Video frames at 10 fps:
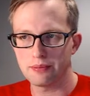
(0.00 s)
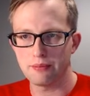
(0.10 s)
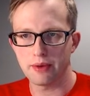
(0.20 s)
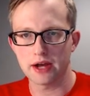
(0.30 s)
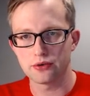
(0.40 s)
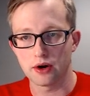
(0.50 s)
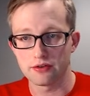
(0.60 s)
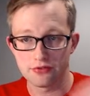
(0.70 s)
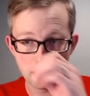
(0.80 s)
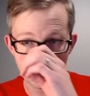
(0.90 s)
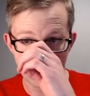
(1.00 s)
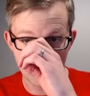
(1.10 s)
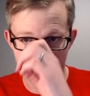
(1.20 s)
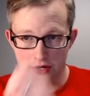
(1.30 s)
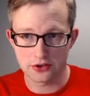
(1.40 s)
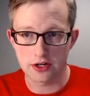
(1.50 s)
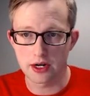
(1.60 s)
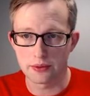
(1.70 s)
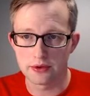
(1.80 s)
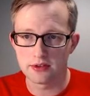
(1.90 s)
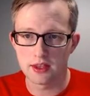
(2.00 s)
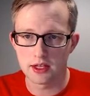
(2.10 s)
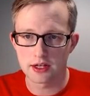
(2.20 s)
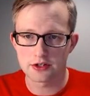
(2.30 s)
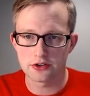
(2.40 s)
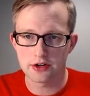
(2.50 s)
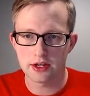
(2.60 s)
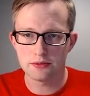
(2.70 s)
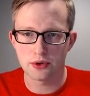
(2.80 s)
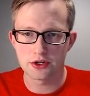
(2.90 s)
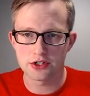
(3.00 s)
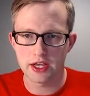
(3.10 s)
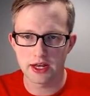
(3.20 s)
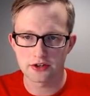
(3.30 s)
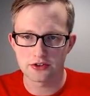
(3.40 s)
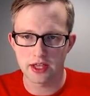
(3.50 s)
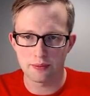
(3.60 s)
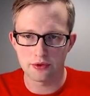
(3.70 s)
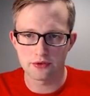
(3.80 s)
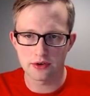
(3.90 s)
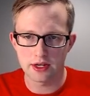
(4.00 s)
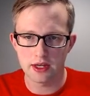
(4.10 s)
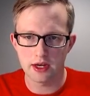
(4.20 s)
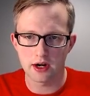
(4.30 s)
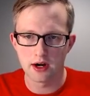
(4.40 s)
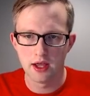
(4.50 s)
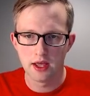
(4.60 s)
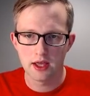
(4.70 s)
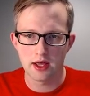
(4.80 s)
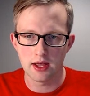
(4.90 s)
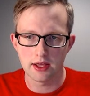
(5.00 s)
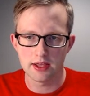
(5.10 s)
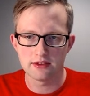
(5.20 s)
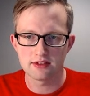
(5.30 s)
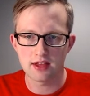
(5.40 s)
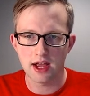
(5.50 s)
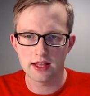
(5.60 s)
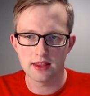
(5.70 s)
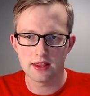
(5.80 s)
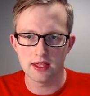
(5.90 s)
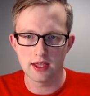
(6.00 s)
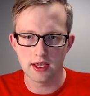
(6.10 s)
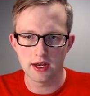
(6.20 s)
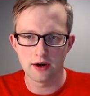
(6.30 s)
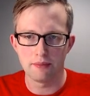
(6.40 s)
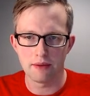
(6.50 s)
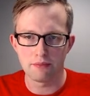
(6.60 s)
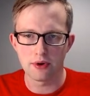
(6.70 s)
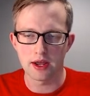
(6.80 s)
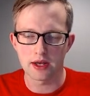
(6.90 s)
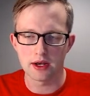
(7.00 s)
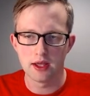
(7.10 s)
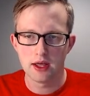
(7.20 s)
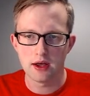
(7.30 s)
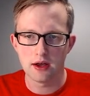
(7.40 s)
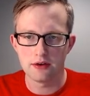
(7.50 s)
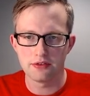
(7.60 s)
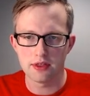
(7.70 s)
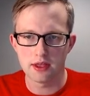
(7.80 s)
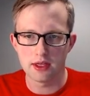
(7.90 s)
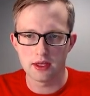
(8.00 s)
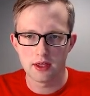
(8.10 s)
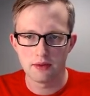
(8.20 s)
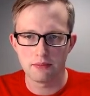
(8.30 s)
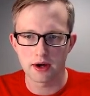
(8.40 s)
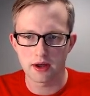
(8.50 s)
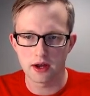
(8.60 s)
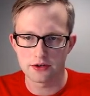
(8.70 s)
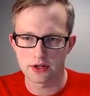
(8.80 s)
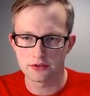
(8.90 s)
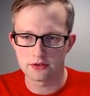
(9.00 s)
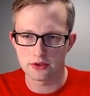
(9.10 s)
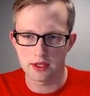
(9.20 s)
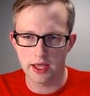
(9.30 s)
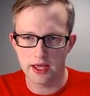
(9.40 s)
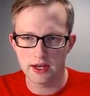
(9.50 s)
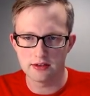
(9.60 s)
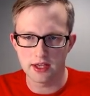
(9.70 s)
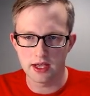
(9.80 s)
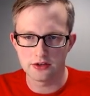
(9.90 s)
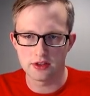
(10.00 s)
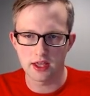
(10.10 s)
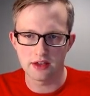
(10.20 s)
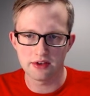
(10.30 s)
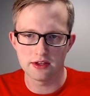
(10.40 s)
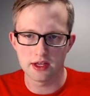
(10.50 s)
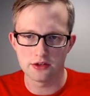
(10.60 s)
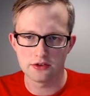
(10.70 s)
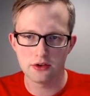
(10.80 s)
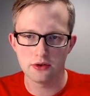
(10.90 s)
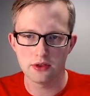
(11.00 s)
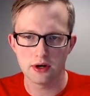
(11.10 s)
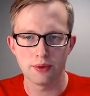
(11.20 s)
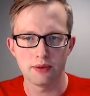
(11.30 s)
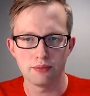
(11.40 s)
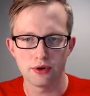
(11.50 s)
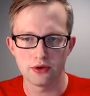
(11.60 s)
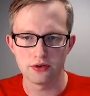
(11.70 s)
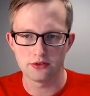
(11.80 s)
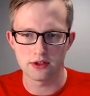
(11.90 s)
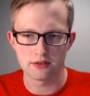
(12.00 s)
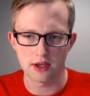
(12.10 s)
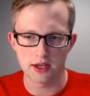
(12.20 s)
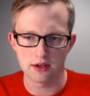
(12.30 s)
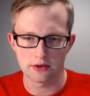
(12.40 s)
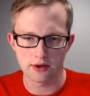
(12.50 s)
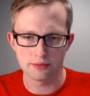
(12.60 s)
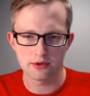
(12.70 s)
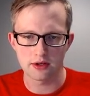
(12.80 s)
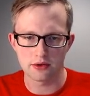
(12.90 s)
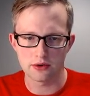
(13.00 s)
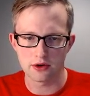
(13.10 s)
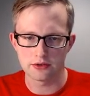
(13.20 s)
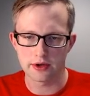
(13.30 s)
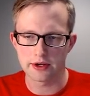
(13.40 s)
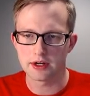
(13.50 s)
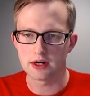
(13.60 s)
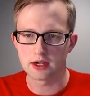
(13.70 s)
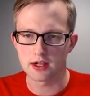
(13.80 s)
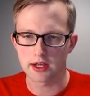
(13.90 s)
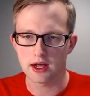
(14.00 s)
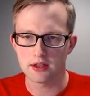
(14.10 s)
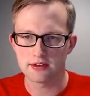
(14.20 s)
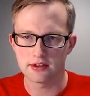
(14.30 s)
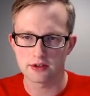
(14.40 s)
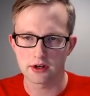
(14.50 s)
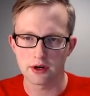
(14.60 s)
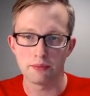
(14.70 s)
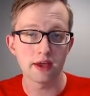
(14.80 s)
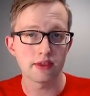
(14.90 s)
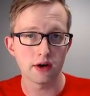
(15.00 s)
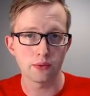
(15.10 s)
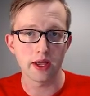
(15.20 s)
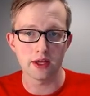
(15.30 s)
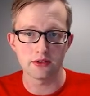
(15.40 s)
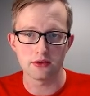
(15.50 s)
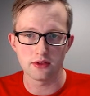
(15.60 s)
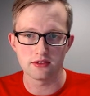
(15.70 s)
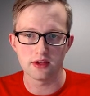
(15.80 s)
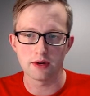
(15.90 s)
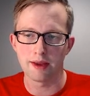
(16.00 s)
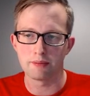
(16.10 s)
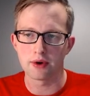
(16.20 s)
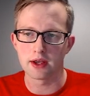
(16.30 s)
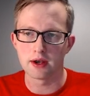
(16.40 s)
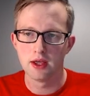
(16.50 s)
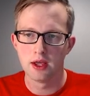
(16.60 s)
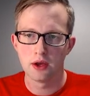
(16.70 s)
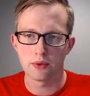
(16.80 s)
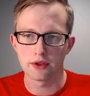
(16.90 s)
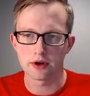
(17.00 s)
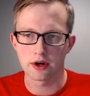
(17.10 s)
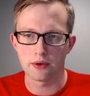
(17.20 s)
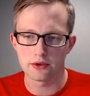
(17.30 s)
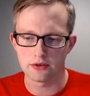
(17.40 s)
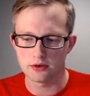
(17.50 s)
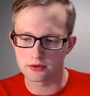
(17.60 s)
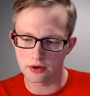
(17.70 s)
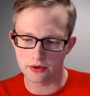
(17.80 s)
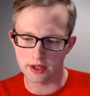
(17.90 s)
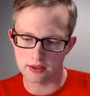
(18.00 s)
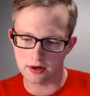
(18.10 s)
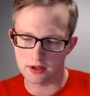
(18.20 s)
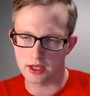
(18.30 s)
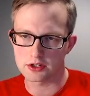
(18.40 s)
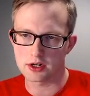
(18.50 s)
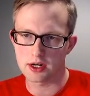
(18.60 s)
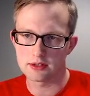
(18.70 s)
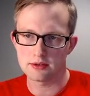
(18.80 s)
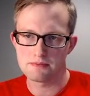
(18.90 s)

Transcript: back to our full picture here, we see the electron transport chain actually happens right here inside the inner membrane of the mitochondria. So the NADH and the FADH2 that are being produced inside of the Krebs cycle and also out here in glycolysis are going to make their way to this inner membrane where they're going to donate their electrons.